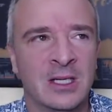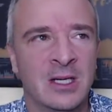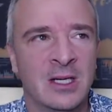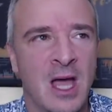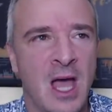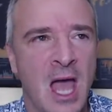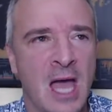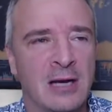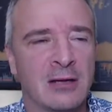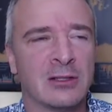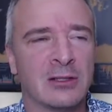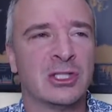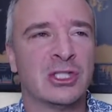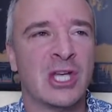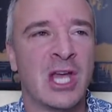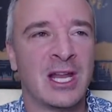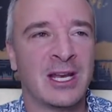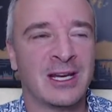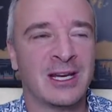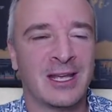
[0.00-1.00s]

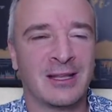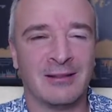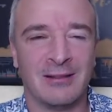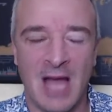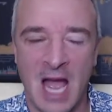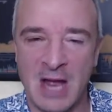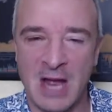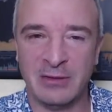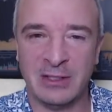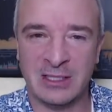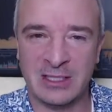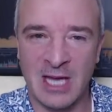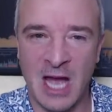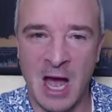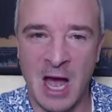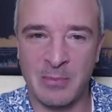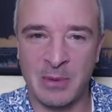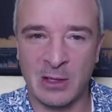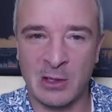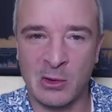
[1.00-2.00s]
energetic and lively
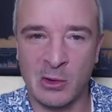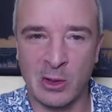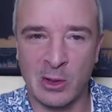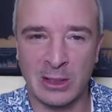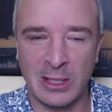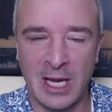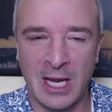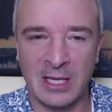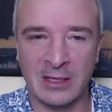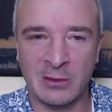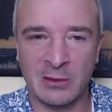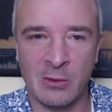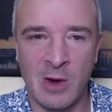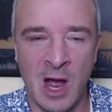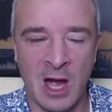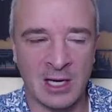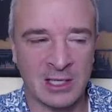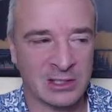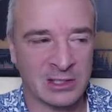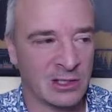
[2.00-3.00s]
topic. Corey Lane, the
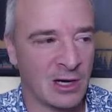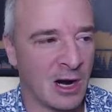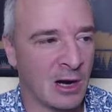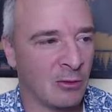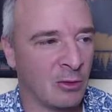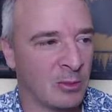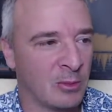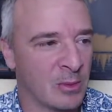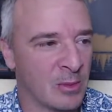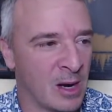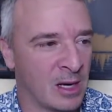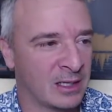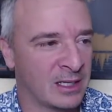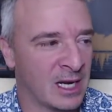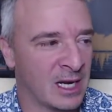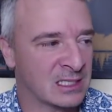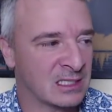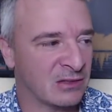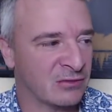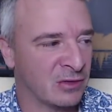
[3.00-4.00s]
rock star, will be
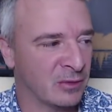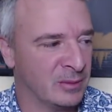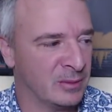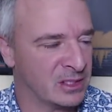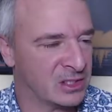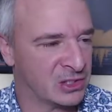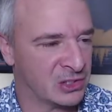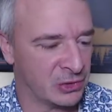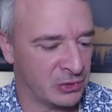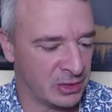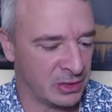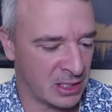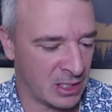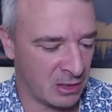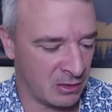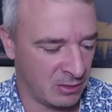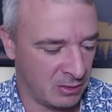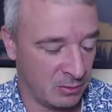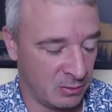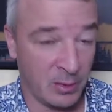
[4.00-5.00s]
broadcasting from his
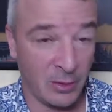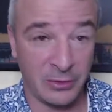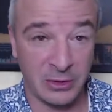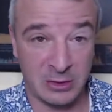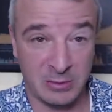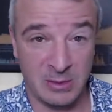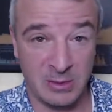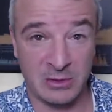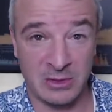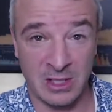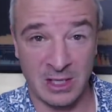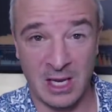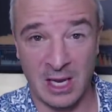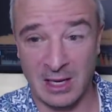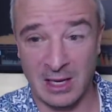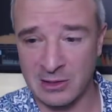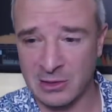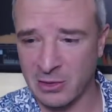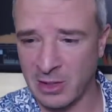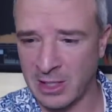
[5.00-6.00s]
studio, both his music
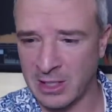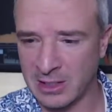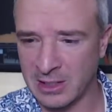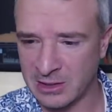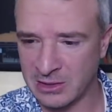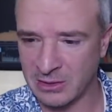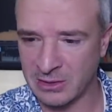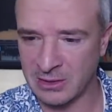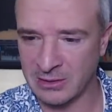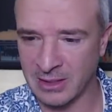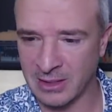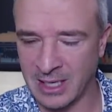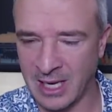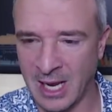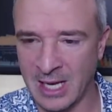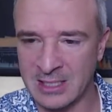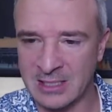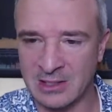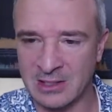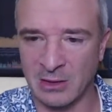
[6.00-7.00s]
and trading studio, I
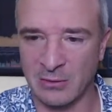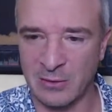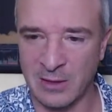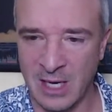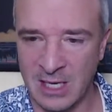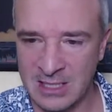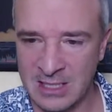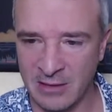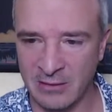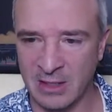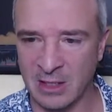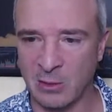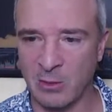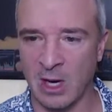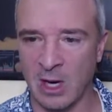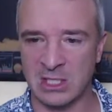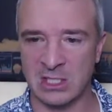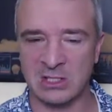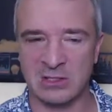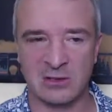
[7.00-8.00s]
guess. So if you guys have any
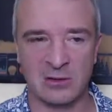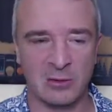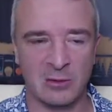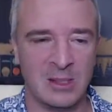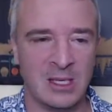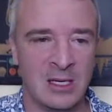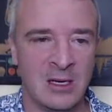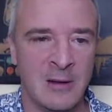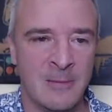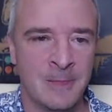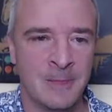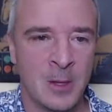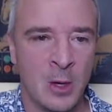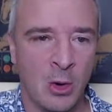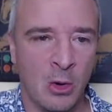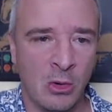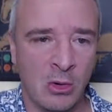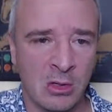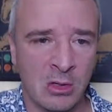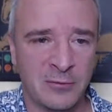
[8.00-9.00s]
questions for me
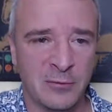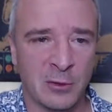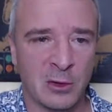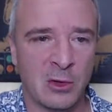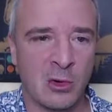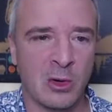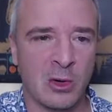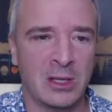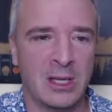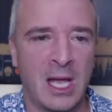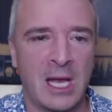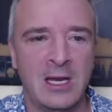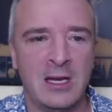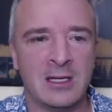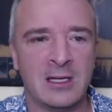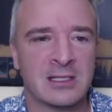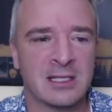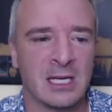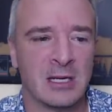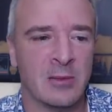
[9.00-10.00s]
or for Corey Lane, you
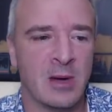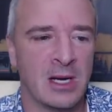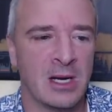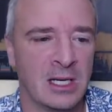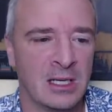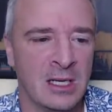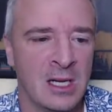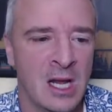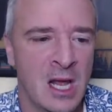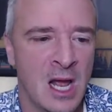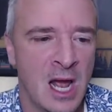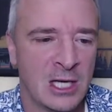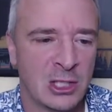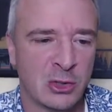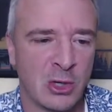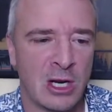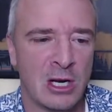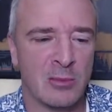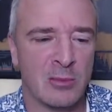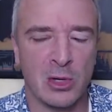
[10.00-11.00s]
can send them on in at
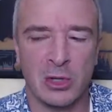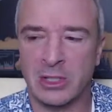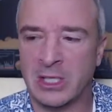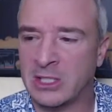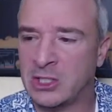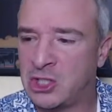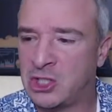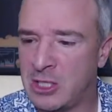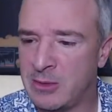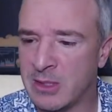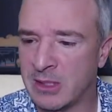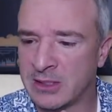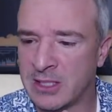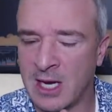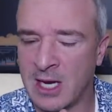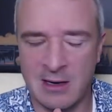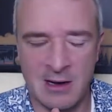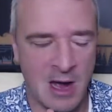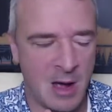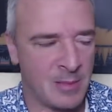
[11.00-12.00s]
tradermerlin at
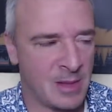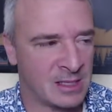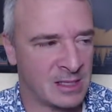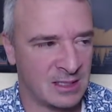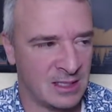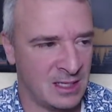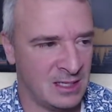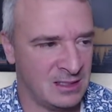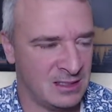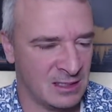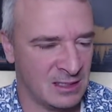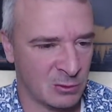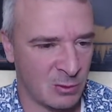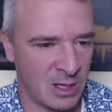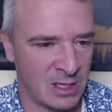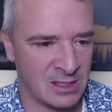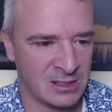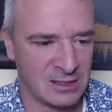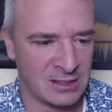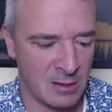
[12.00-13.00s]
gmail.com. That's the easiest way
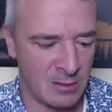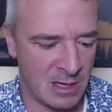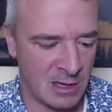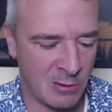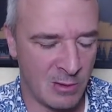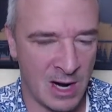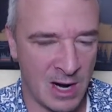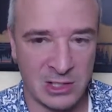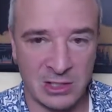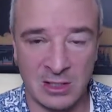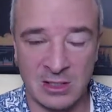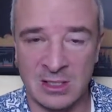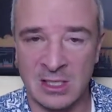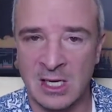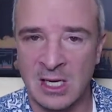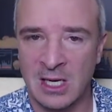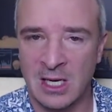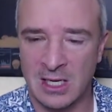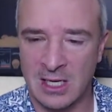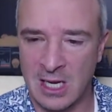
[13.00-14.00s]
to send me questions.
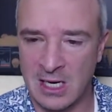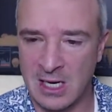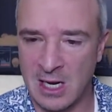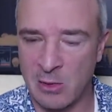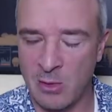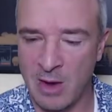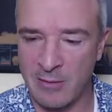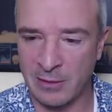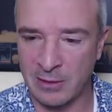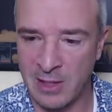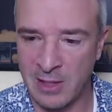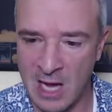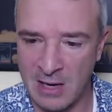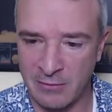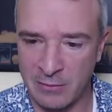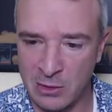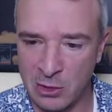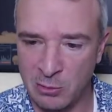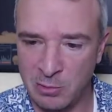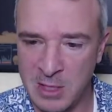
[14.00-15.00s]
Again, I know we have a lot
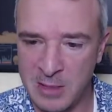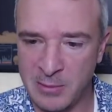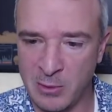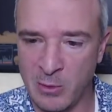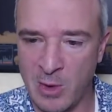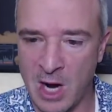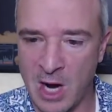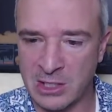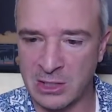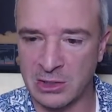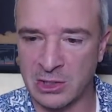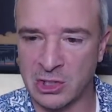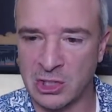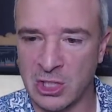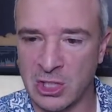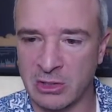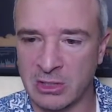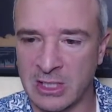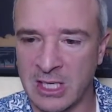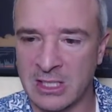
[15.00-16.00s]
of new people watching the
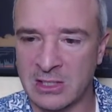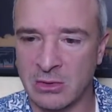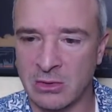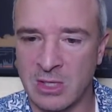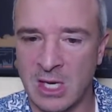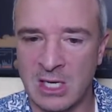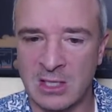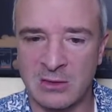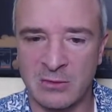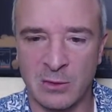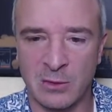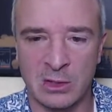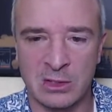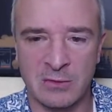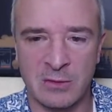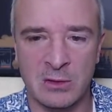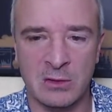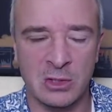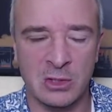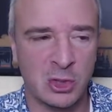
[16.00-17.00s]
show today, so thanks for those
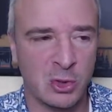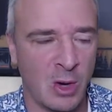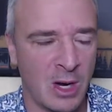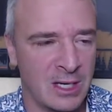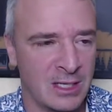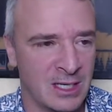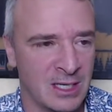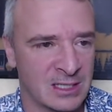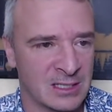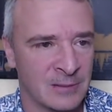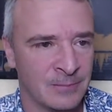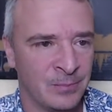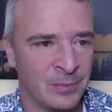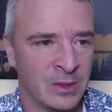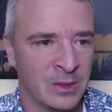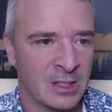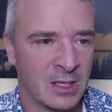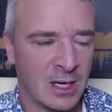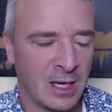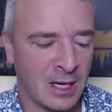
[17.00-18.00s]
of you who joined us.
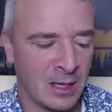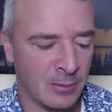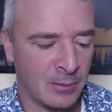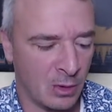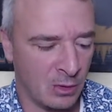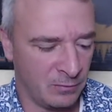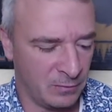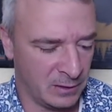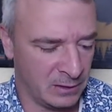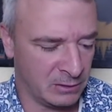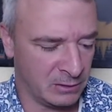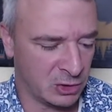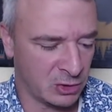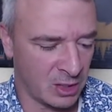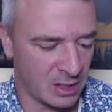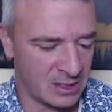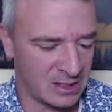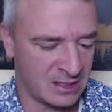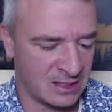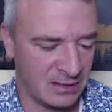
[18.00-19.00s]
Um, hopefully you
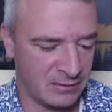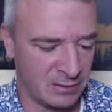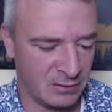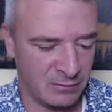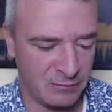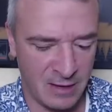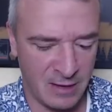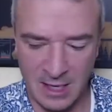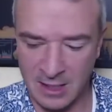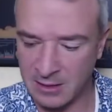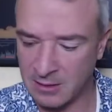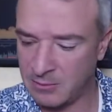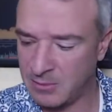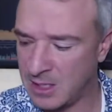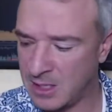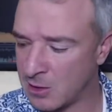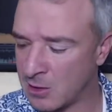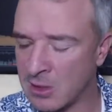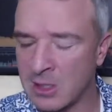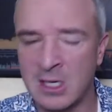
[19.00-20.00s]
enjoyed Steven Van
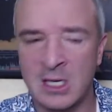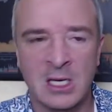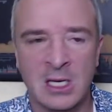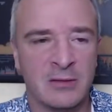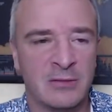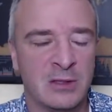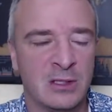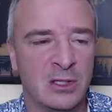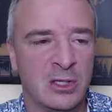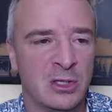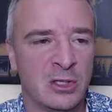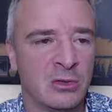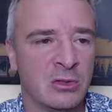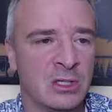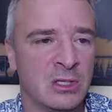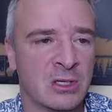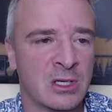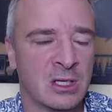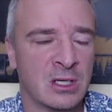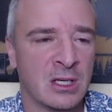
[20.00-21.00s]
Metre. If you do,
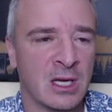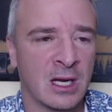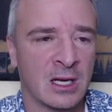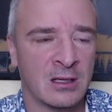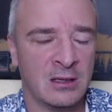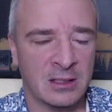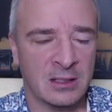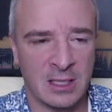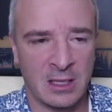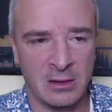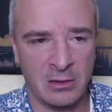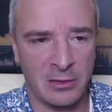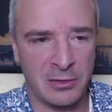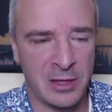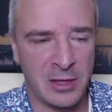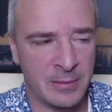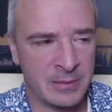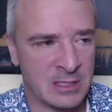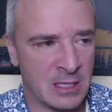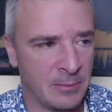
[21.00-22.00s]
you can uh, click that little
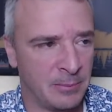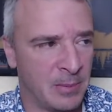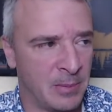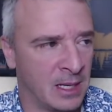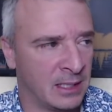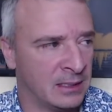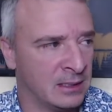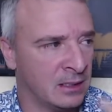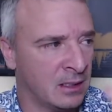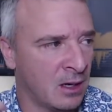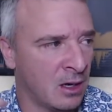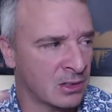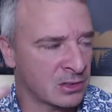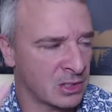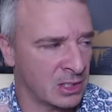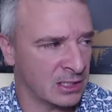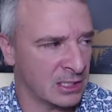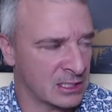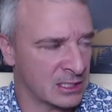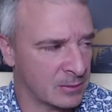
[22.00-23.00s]
thumbs up button. Also
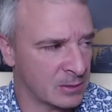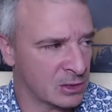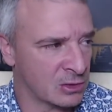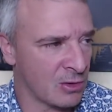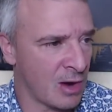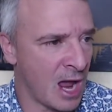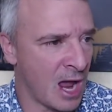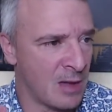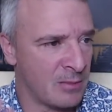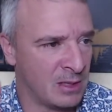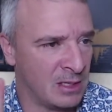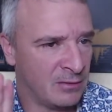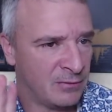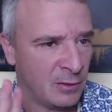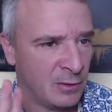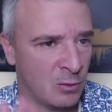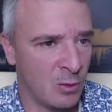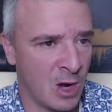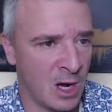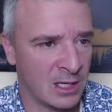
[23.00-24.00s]
hit the subscribe, and if
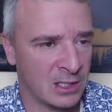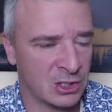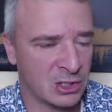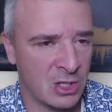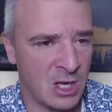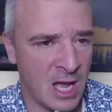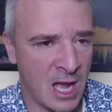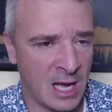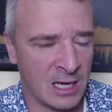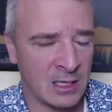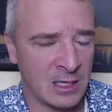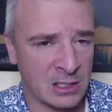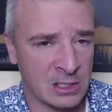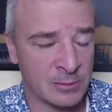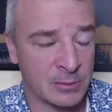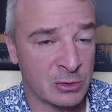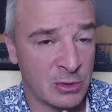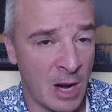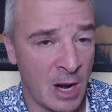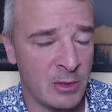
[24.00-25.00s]
you want, add, uh,
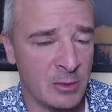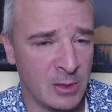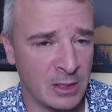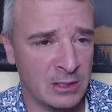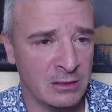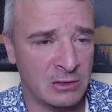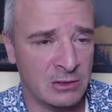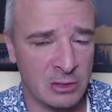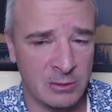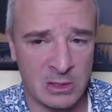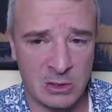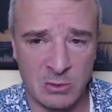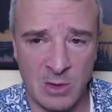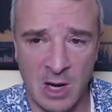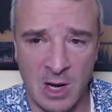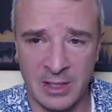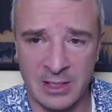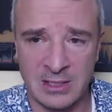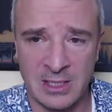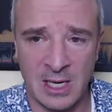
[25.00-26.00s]
subscribe to him on YouTube as
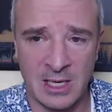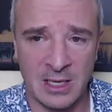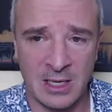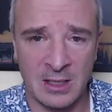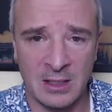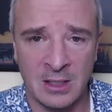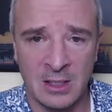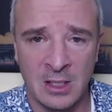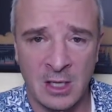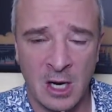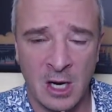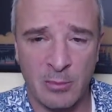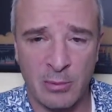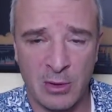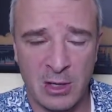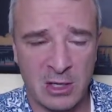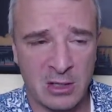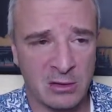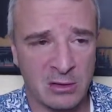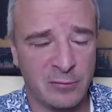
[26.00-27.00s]
well. He's got a, a
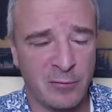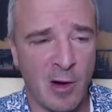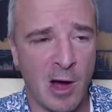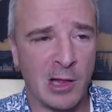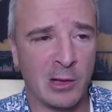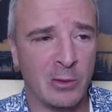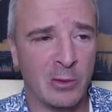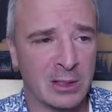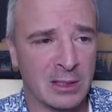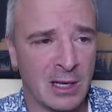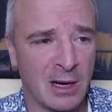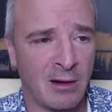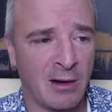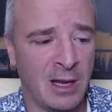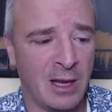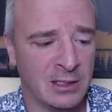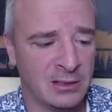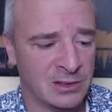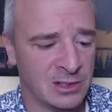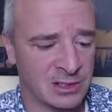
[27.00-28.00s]
pretty good following there
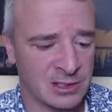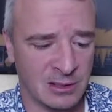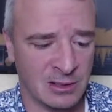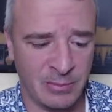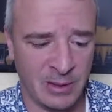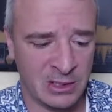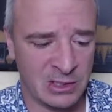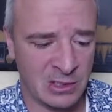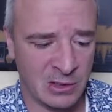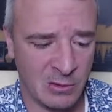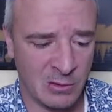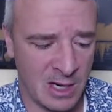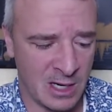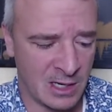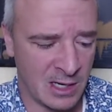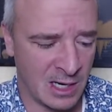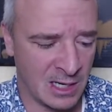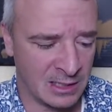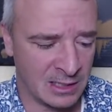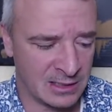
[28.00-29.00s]
and just a bunch of great
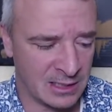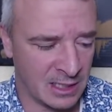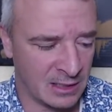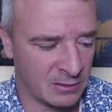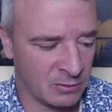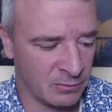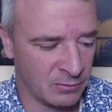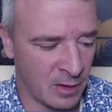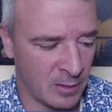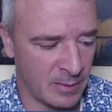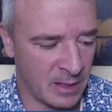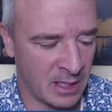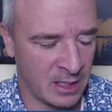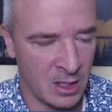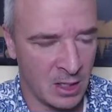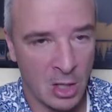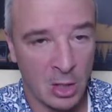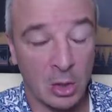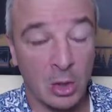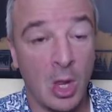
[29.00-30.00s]
content from a
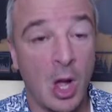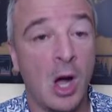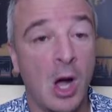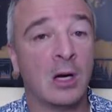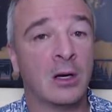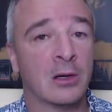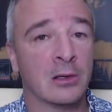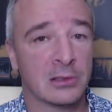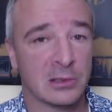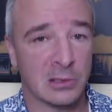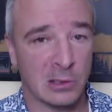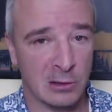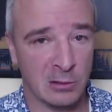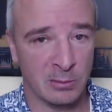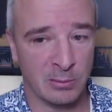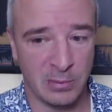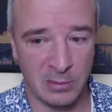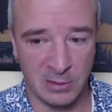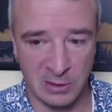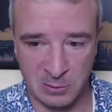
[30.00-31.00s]
longer
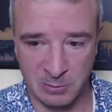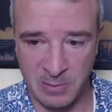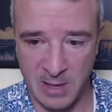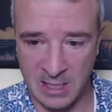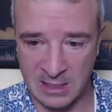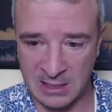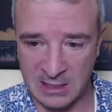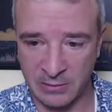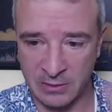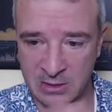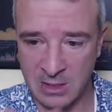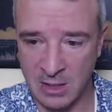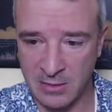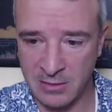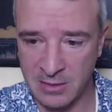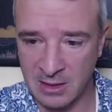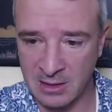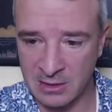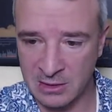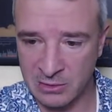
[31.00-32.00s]
term perspective, which I
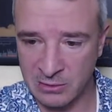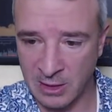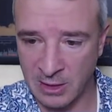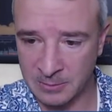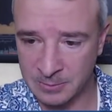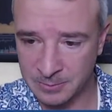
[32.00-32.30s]
think is great.